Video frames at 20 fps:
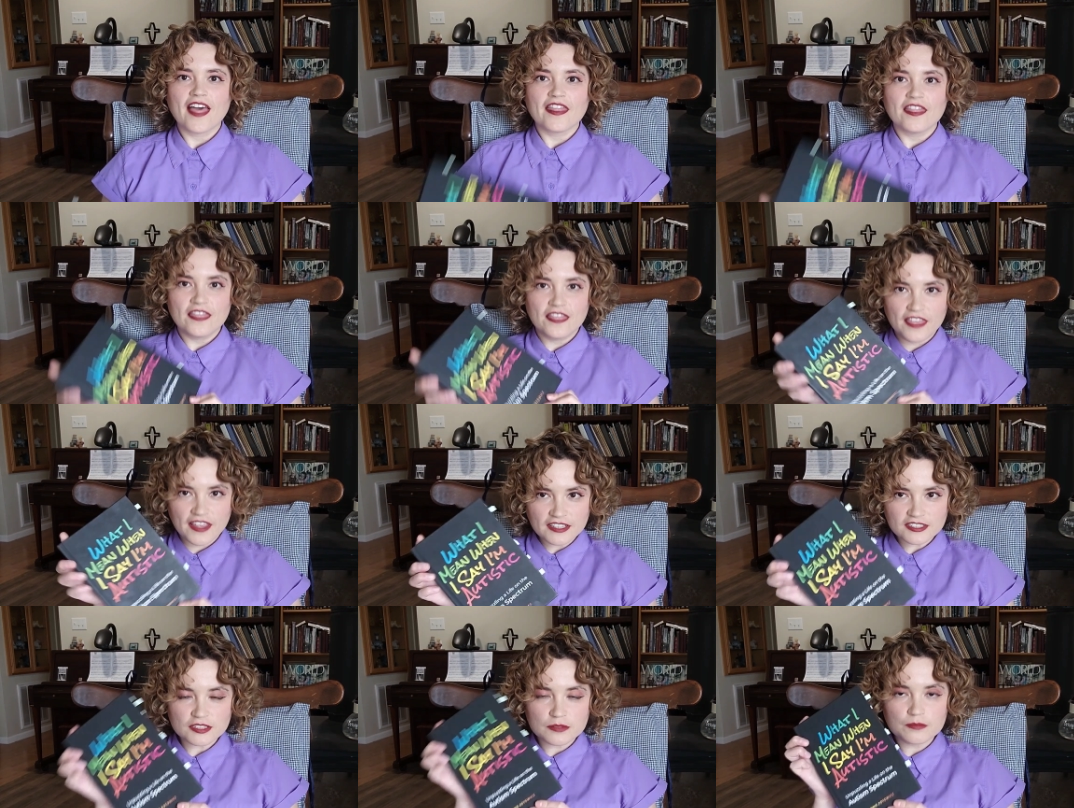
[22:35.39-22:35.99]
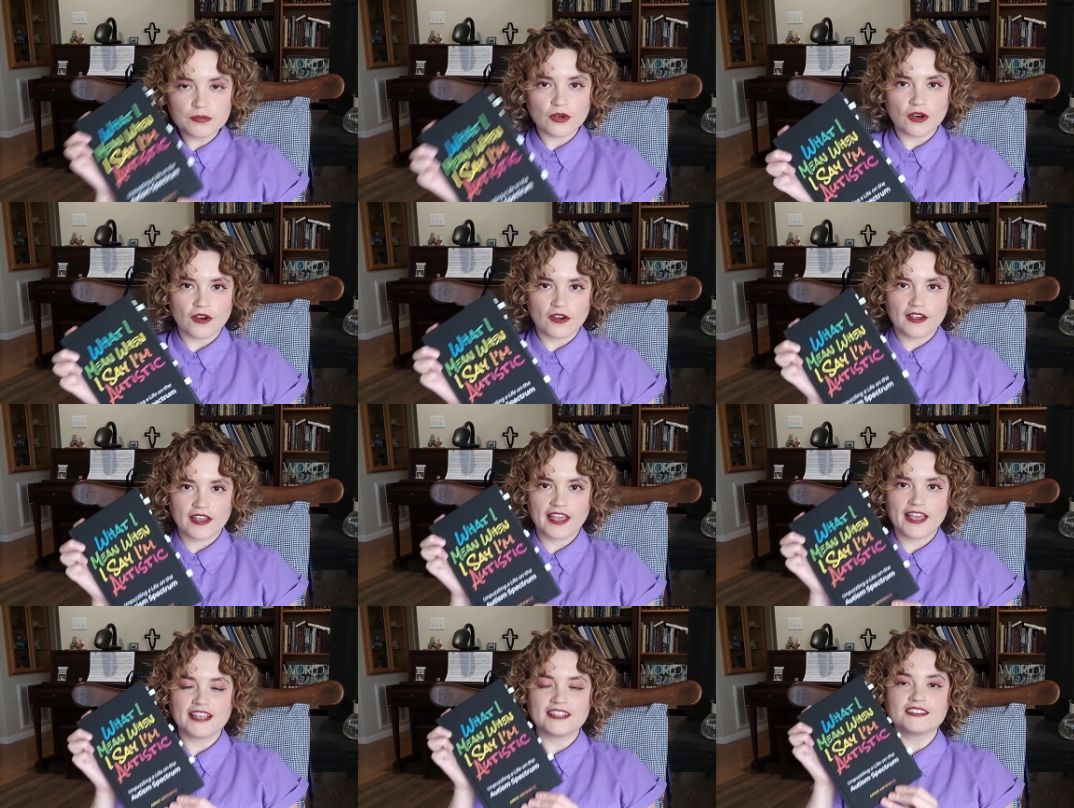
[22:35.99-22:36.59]
this
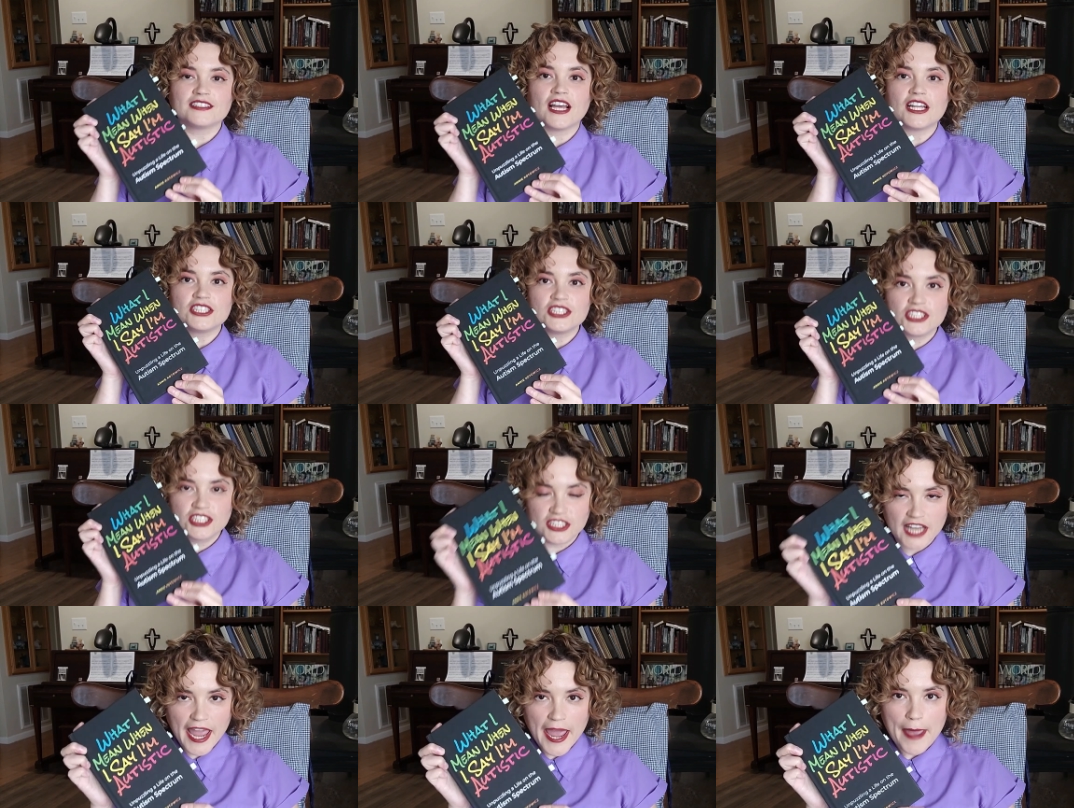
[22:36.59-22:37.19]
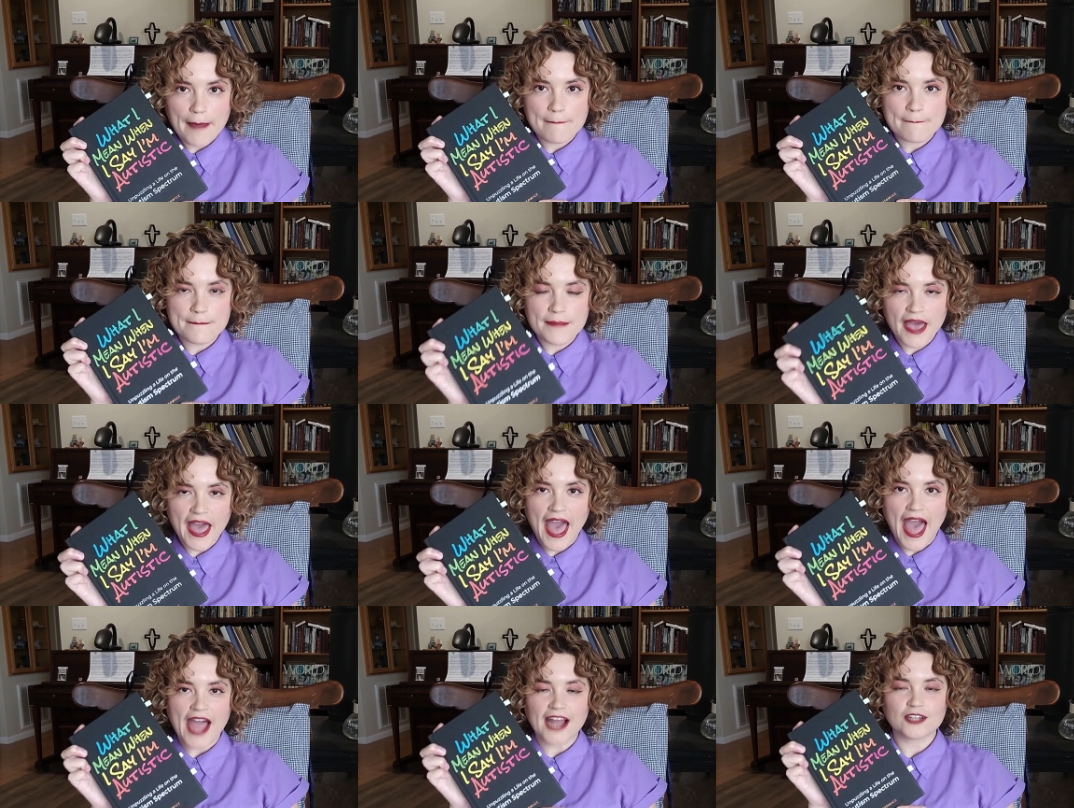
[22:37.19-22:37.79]
book is jam
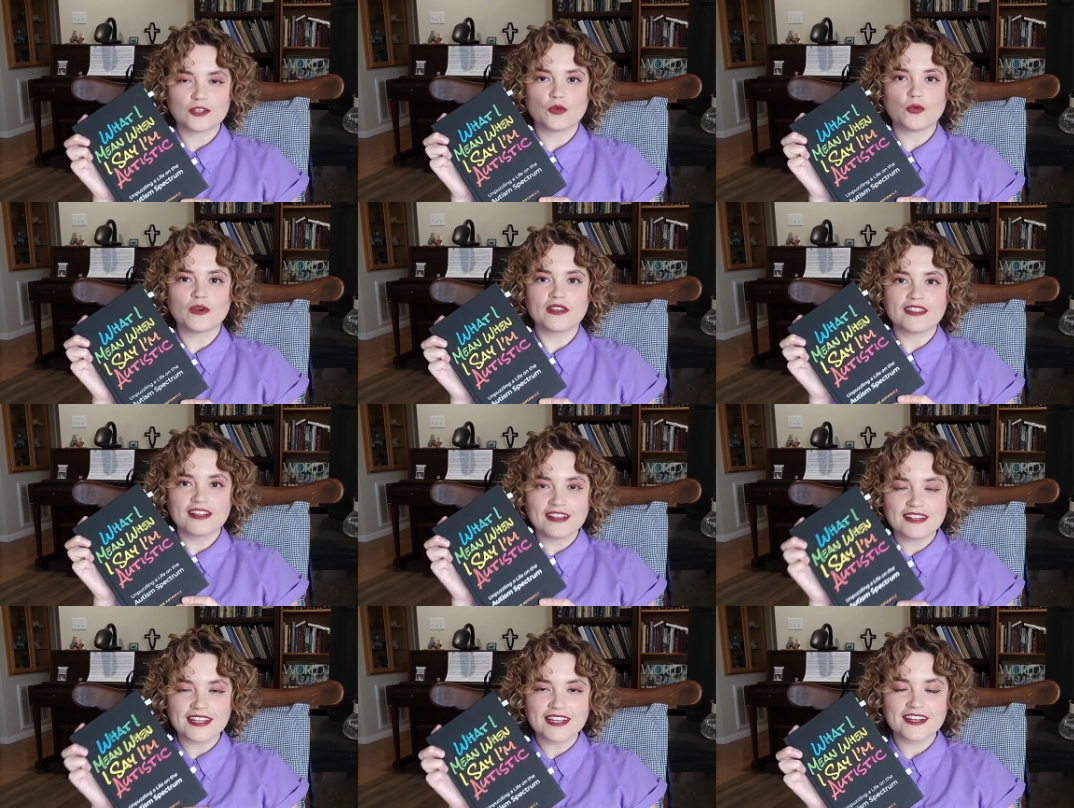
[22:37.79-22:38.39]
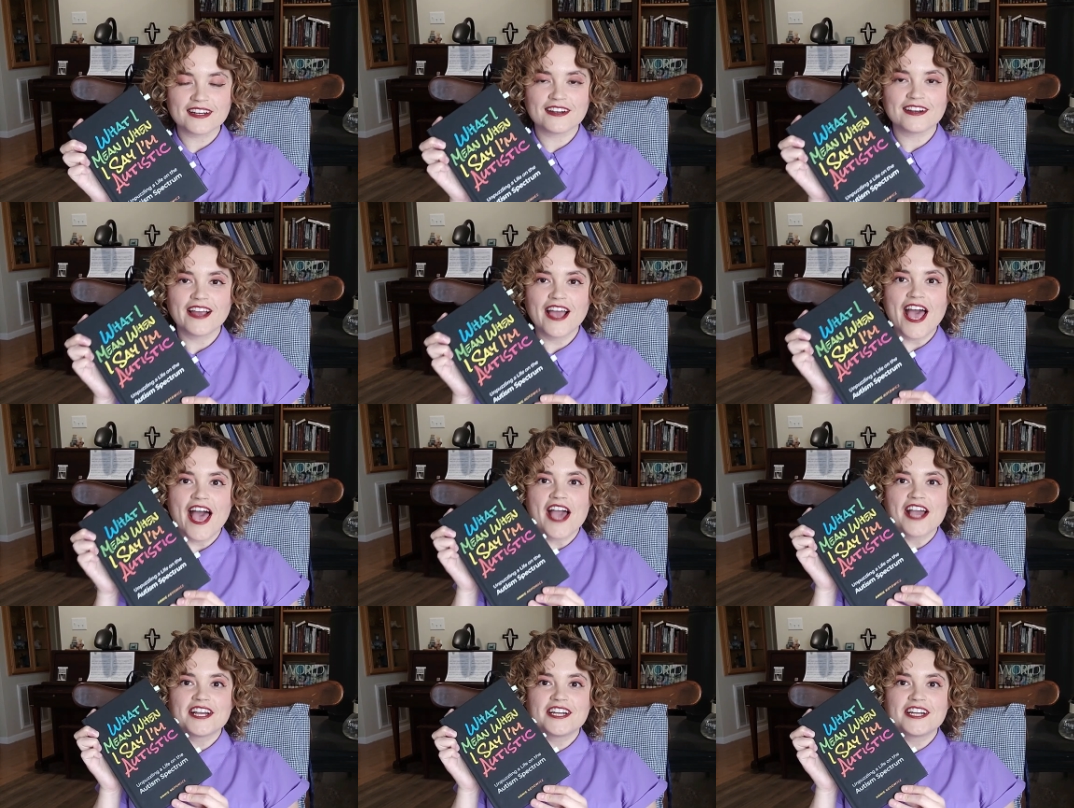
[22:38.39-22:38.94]
packed with clear,